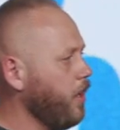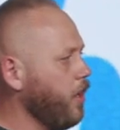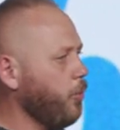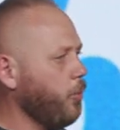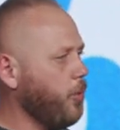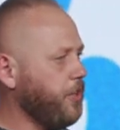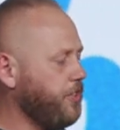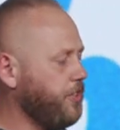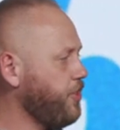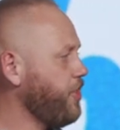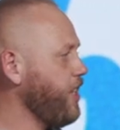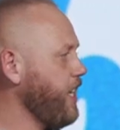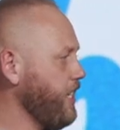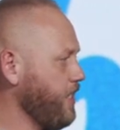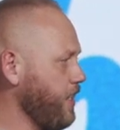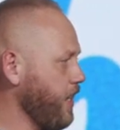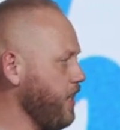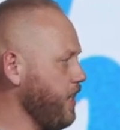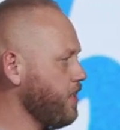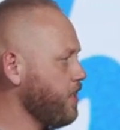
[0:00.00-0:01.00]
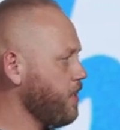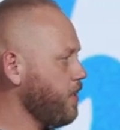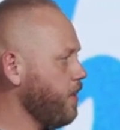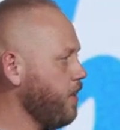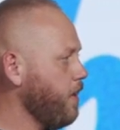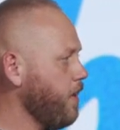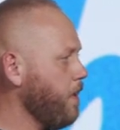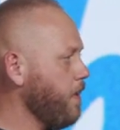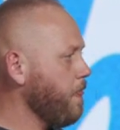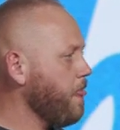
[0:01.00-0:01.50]
with Jesus.
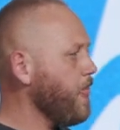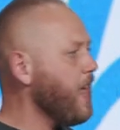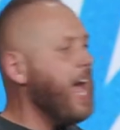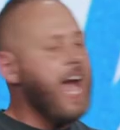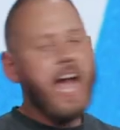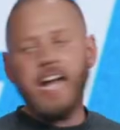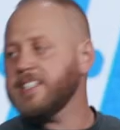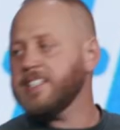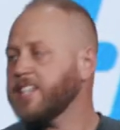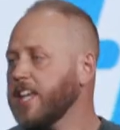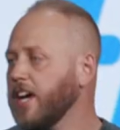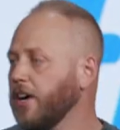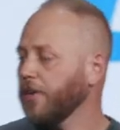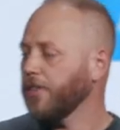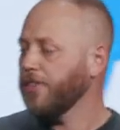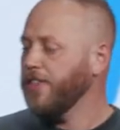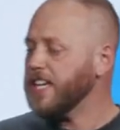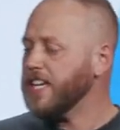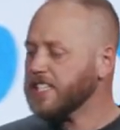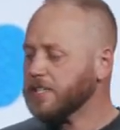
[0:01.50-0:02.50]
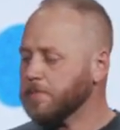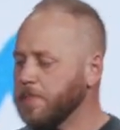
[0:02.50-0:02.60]
Until this